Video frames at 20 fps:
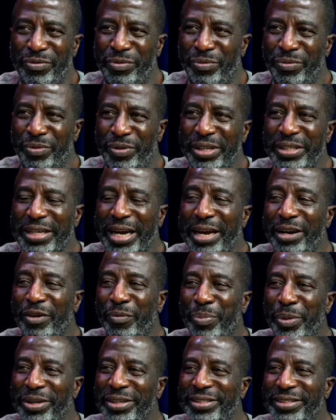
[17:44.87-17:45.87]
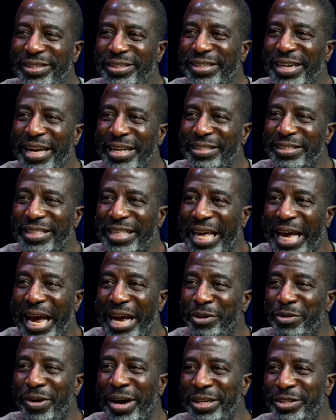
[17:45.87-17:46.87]
which kind of politicians that had no
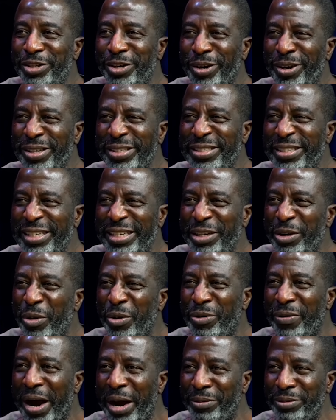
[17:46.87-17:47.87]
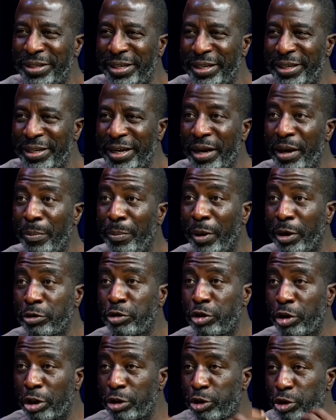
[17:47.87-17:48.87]
ideology, no grounding, but
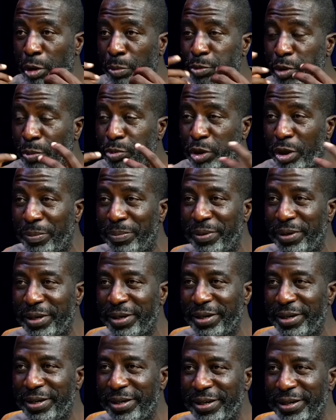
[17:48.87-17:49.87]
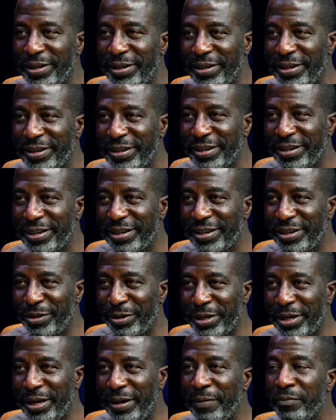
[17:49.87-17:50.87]
just chop.
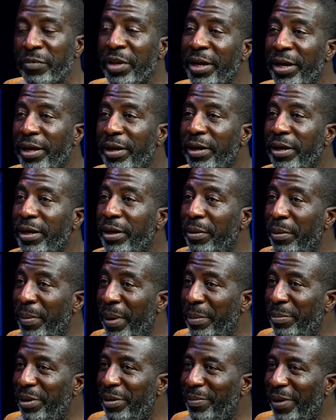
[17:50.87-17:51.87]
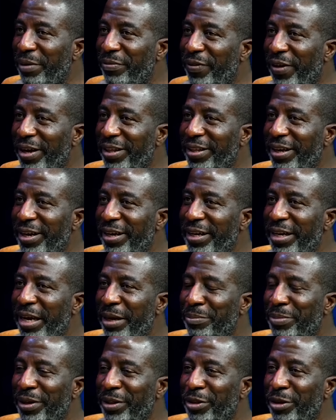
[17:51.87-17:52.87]
Okay? Remember my father
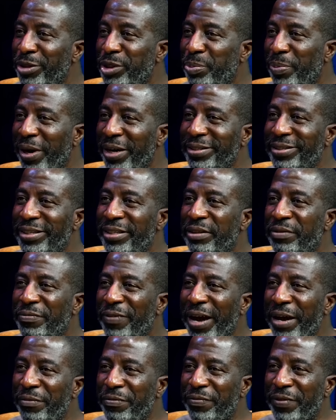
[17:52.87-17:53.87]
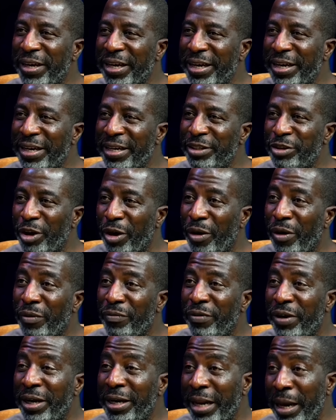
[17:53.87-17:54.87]
labeled those parties 5 fingers of
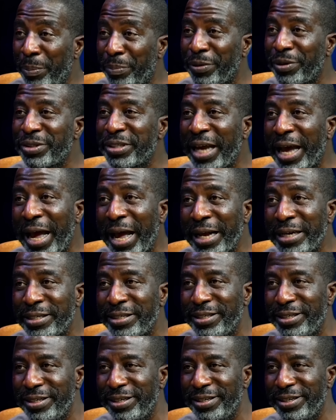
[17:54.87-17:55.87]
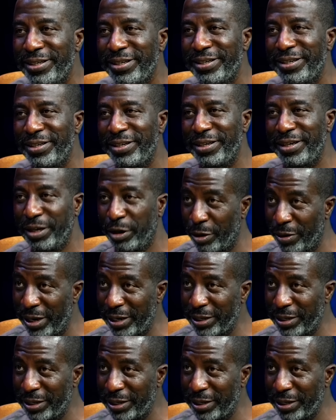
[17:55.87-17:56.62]
a leprous hand. Correct?